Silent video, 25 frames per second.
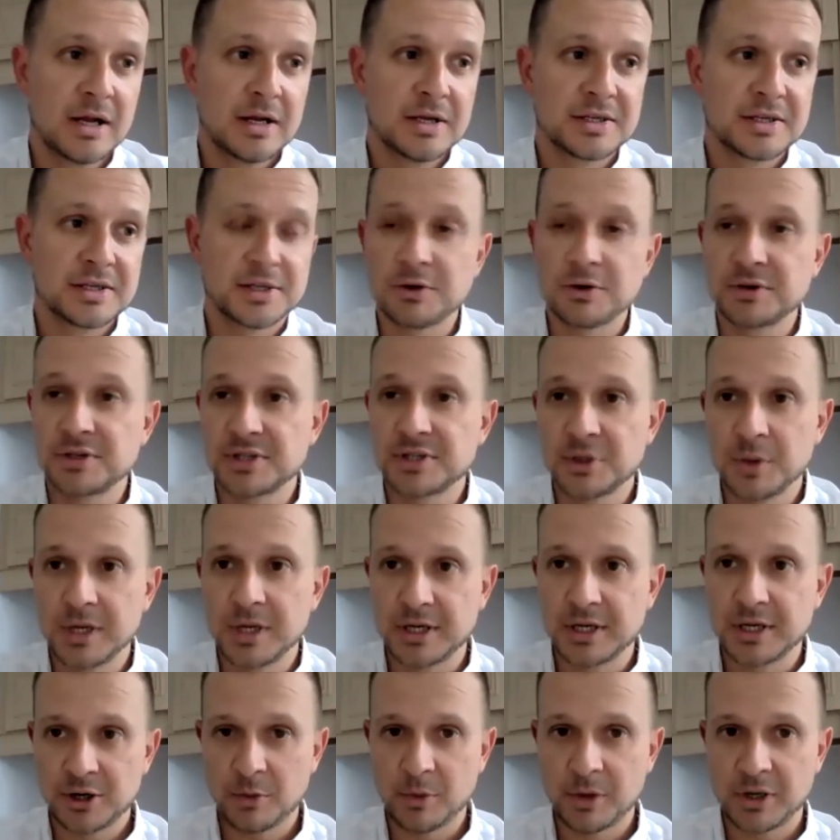
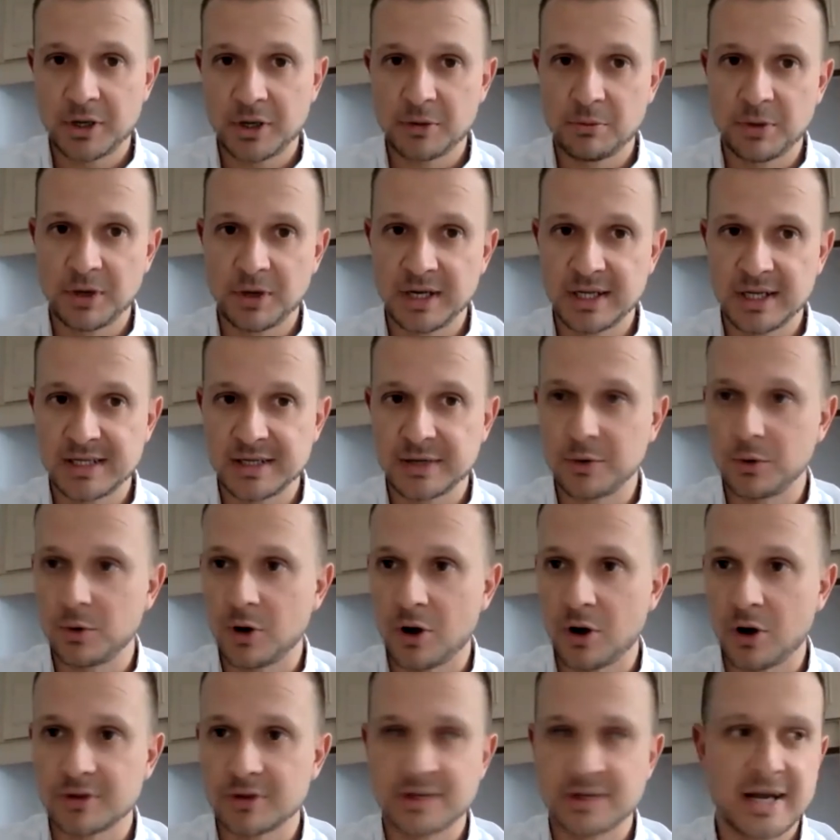socio-economic and political
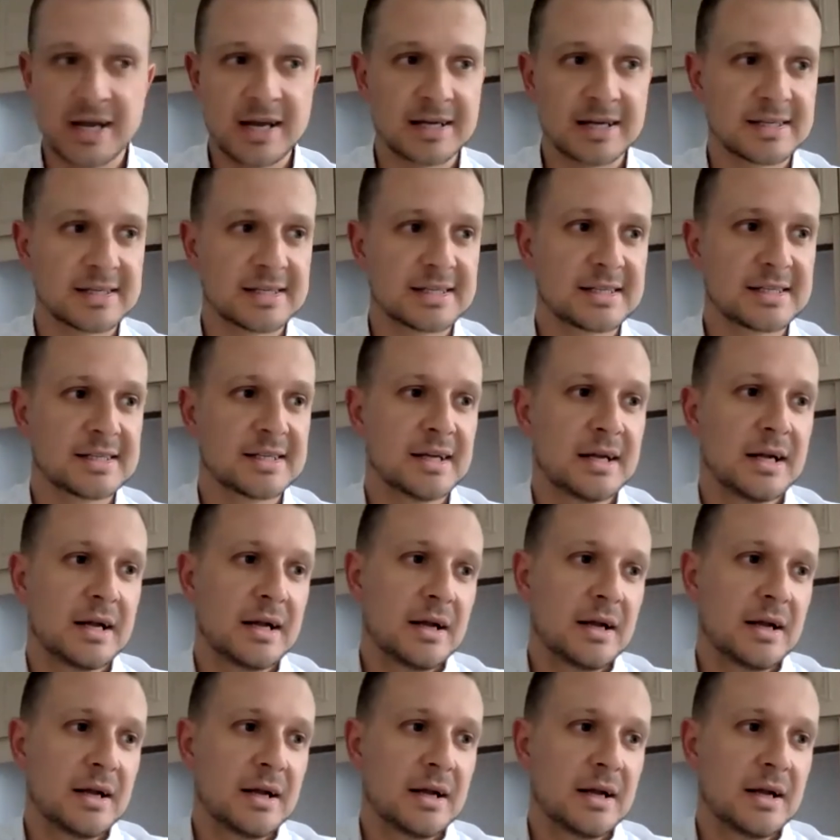contexts.